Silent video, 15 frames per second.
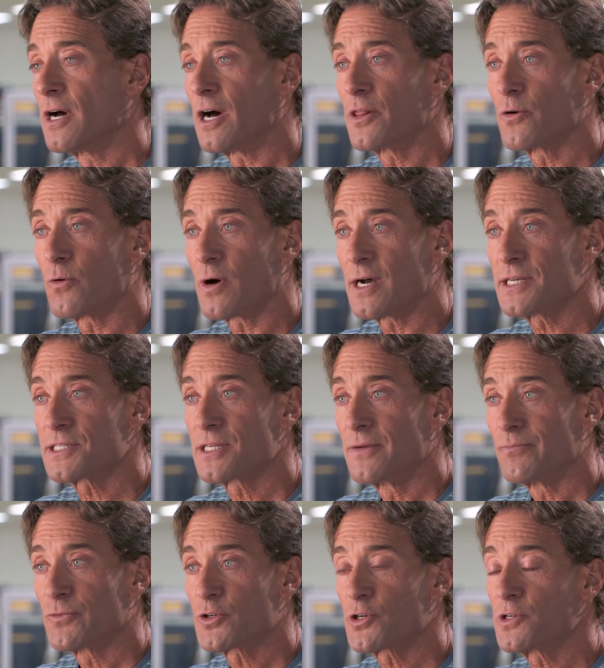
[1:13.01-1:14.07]
Otherwise,
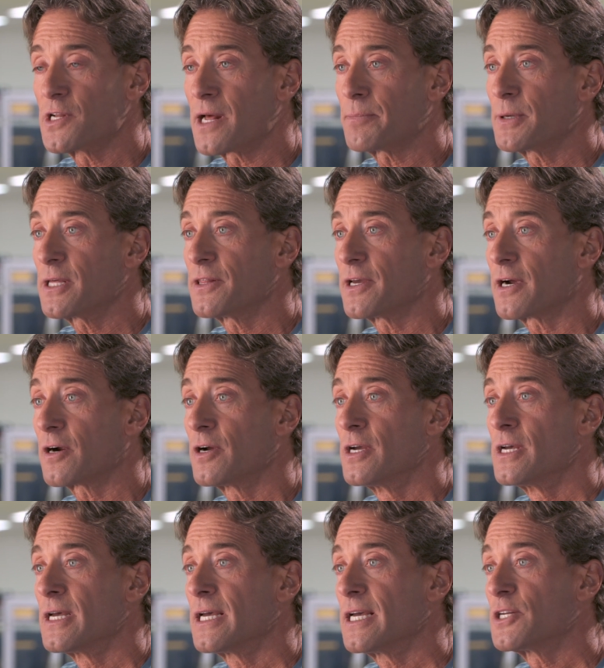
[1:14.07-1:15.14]
it should not be there.
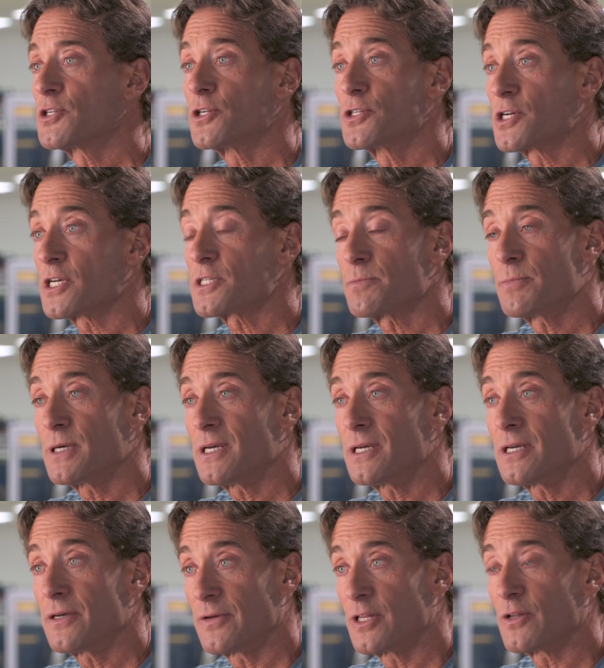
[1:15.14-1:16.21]
It should just
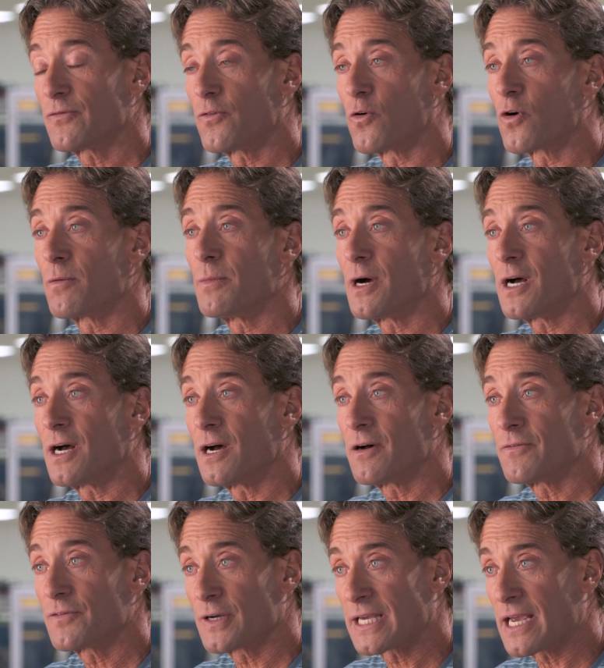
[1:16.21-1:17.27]
be in the form
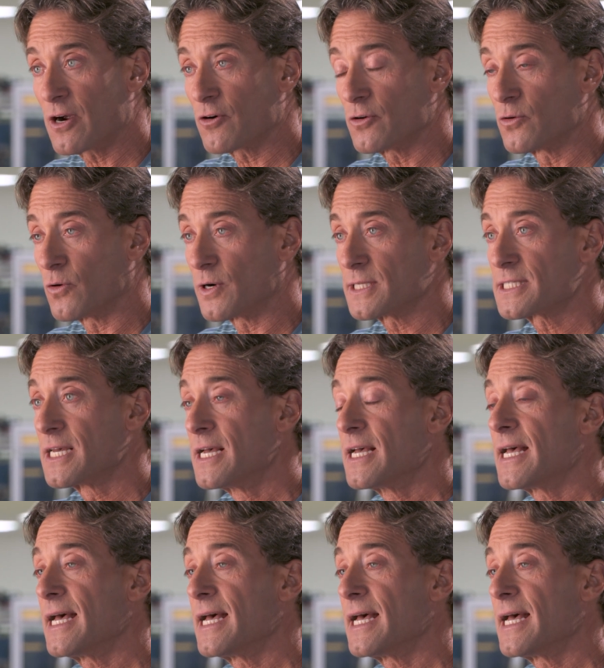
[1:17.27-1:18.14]
of carotenoids.